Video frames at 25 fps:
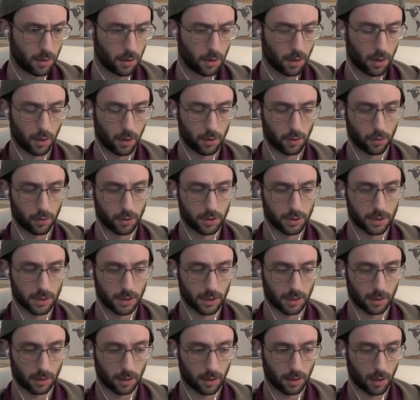are
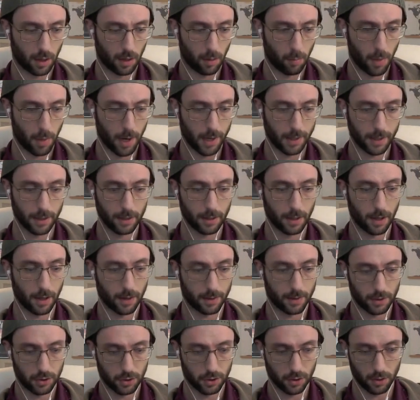noticing a mating net.
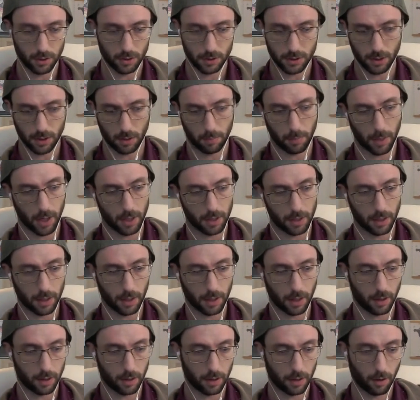You should all see a mating
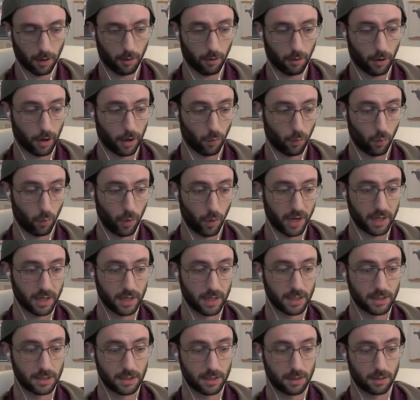net here. And white
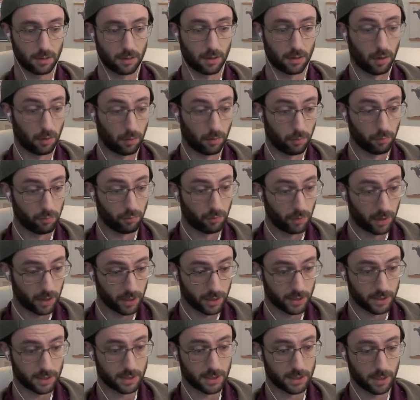needs to
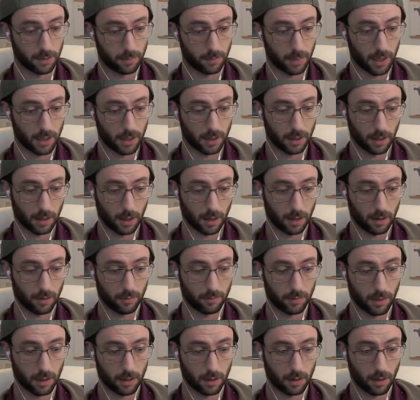really see a mating net. If
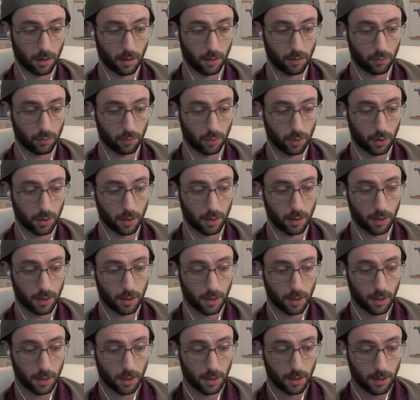they don't,
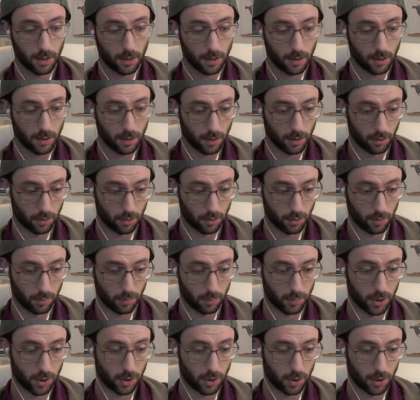they're
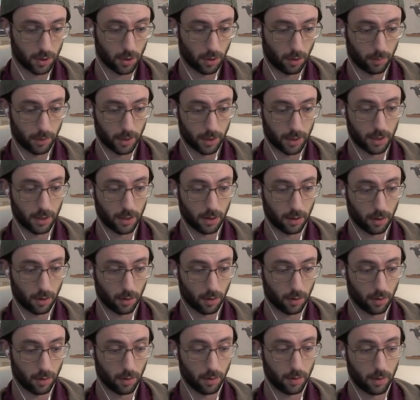doomed. And here,
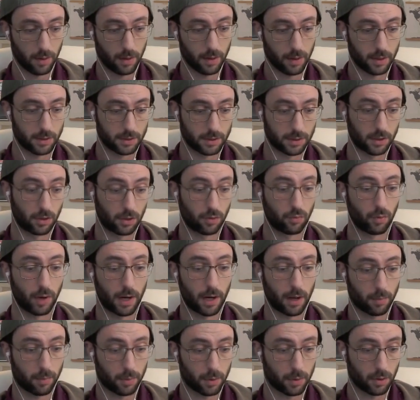this is a great
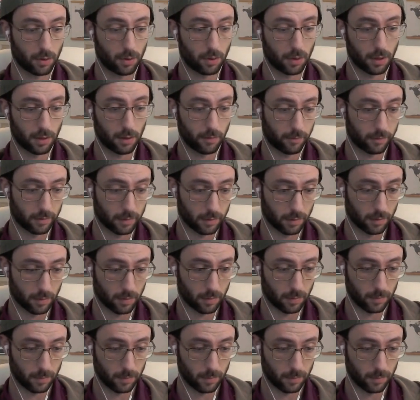opportunity for